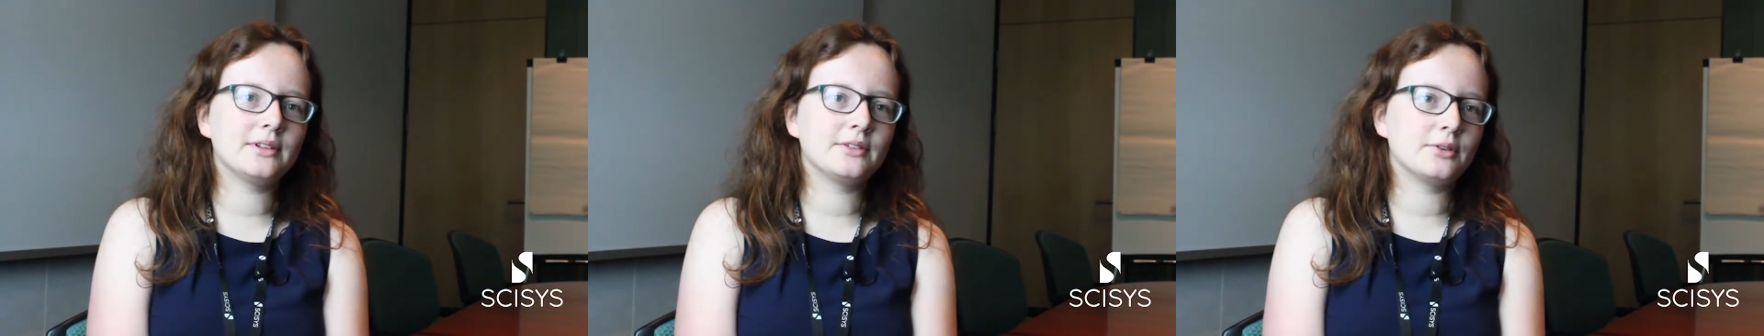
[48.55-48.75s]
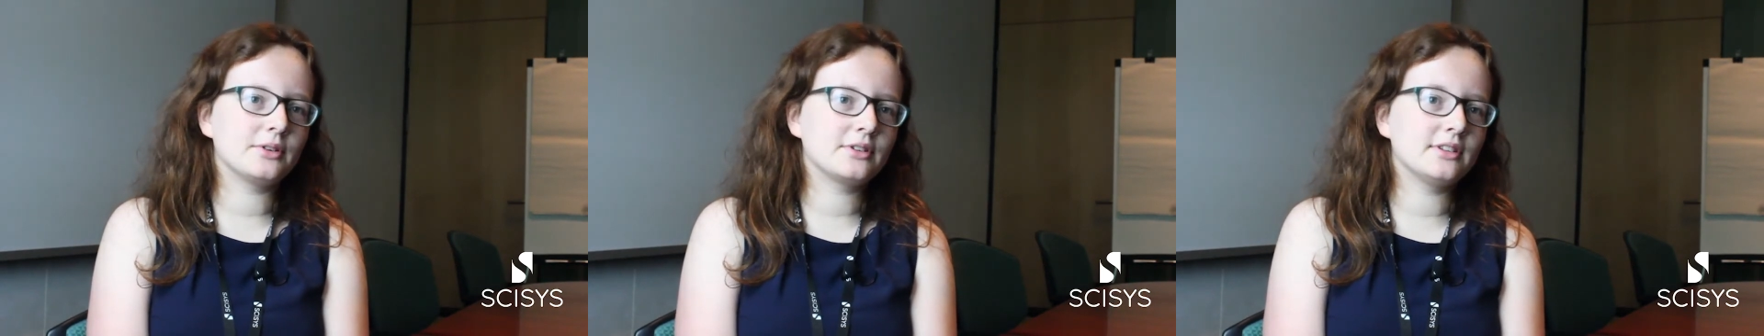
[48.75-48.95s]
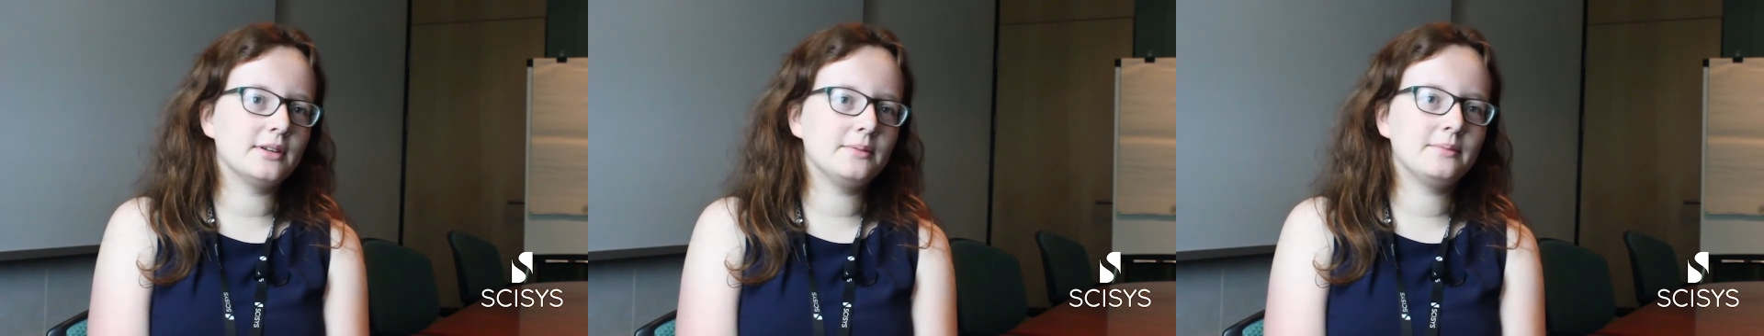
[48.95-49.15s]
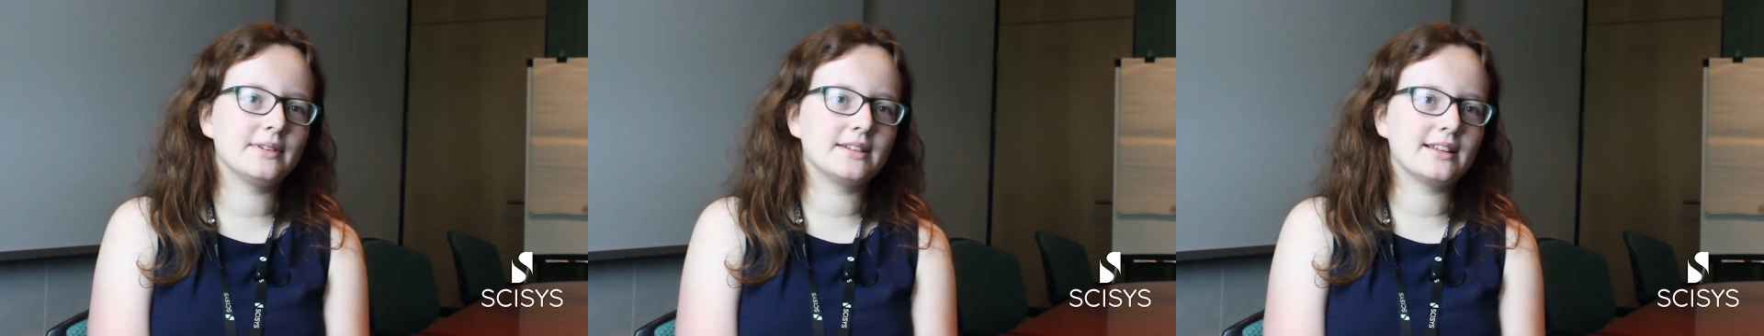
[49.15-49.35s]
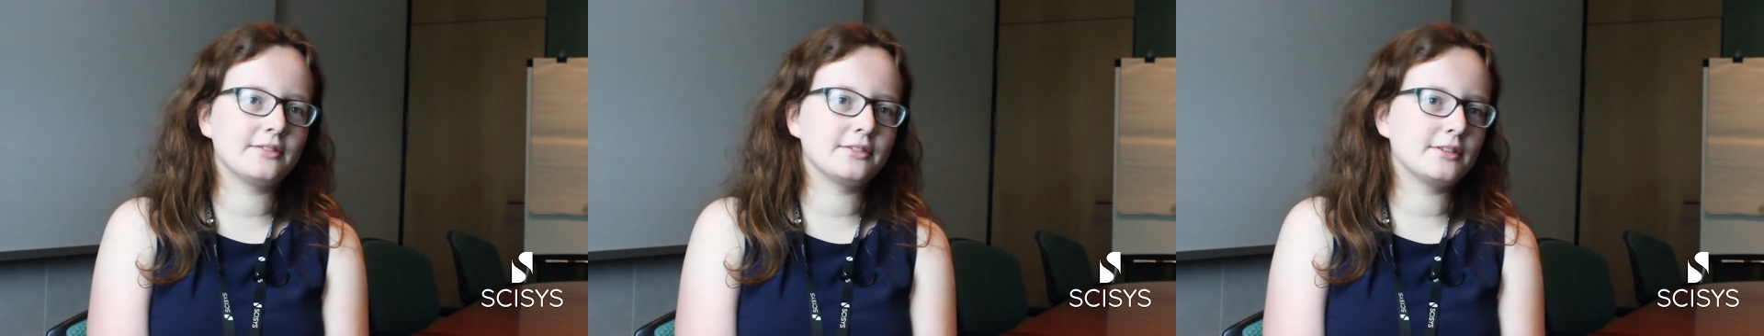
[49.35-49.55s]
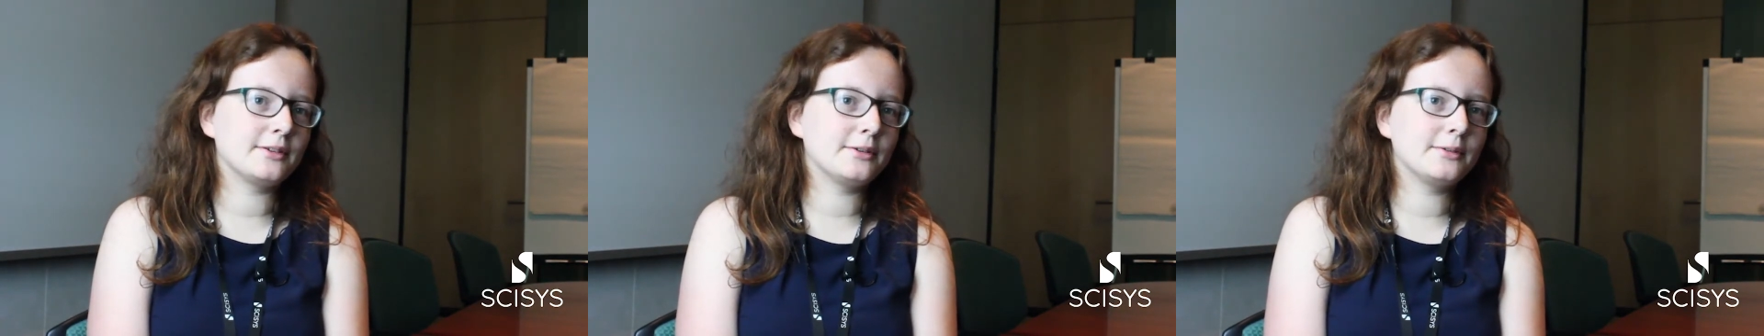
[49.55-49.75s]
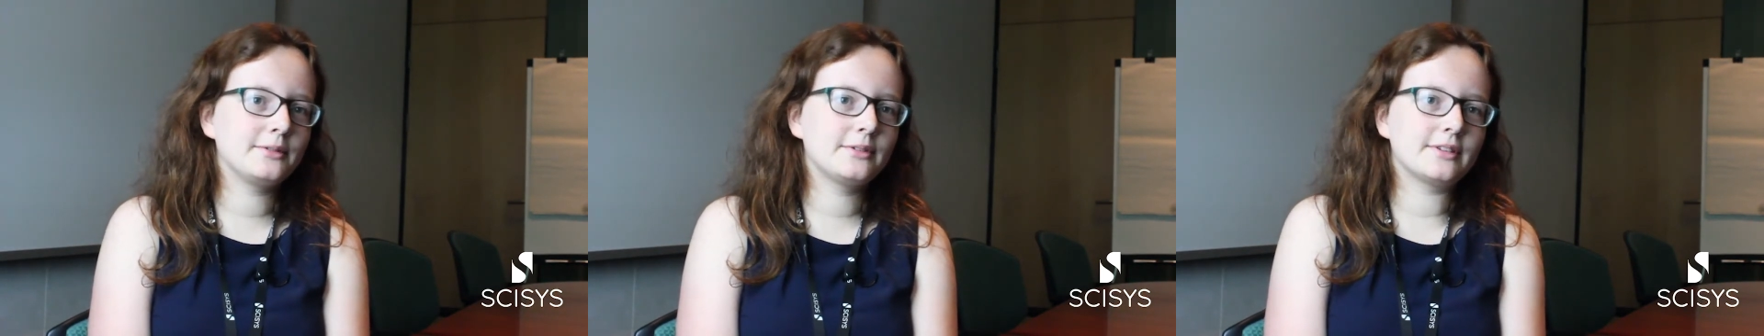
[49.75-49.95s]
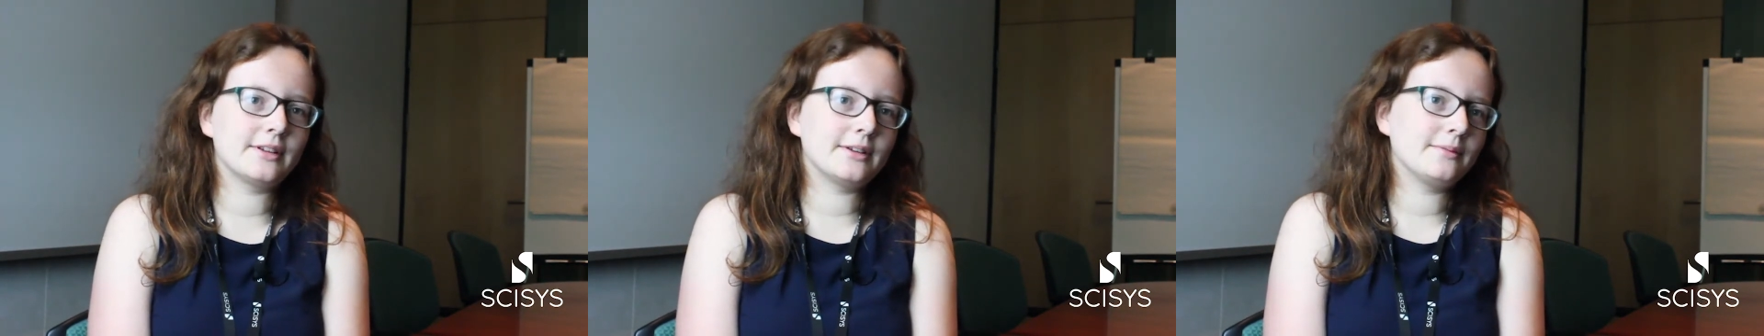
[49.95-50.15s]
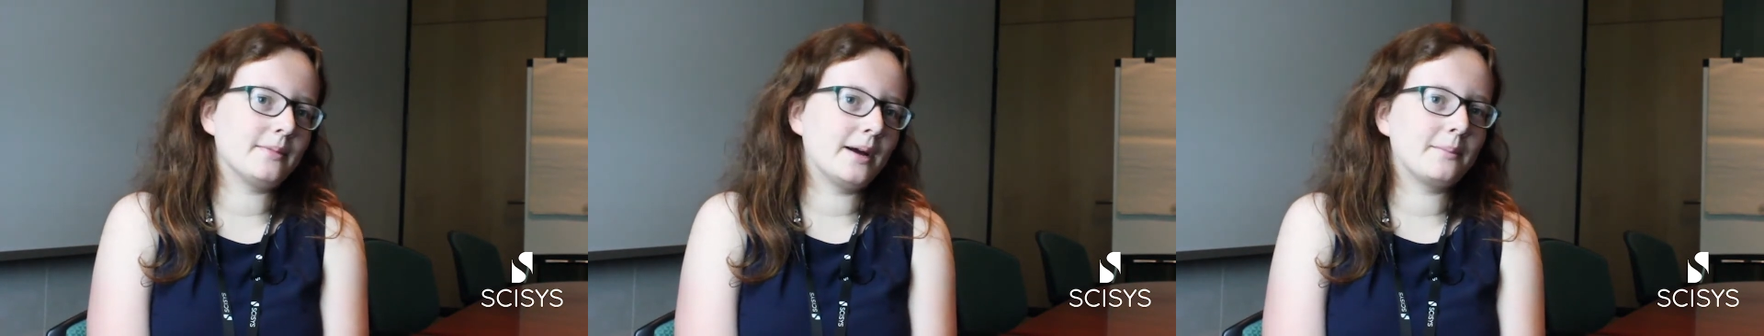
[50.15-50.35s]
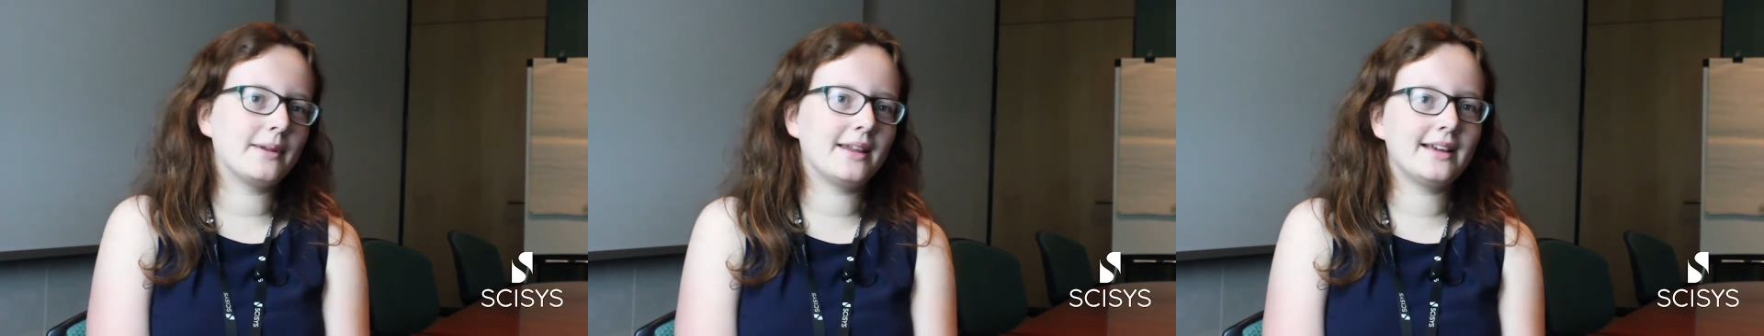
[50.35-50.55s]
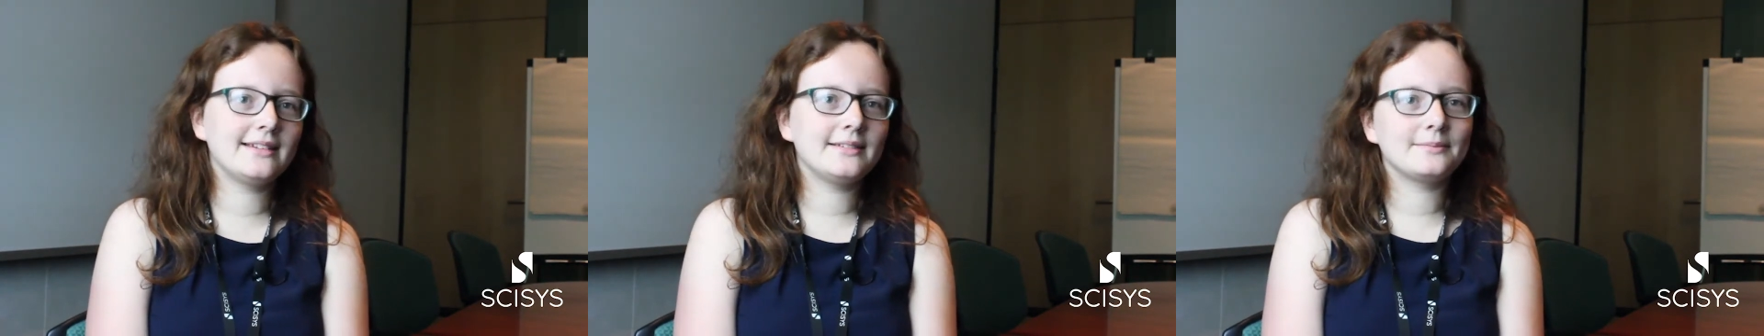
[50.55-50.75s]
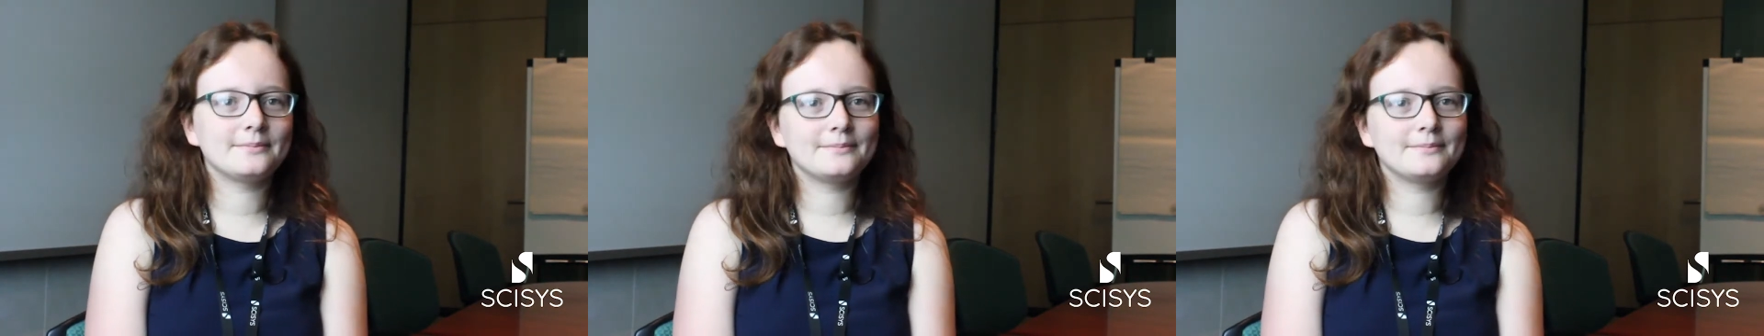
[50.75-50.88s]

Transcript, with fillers: and talked to them. It sounded cool, so I applied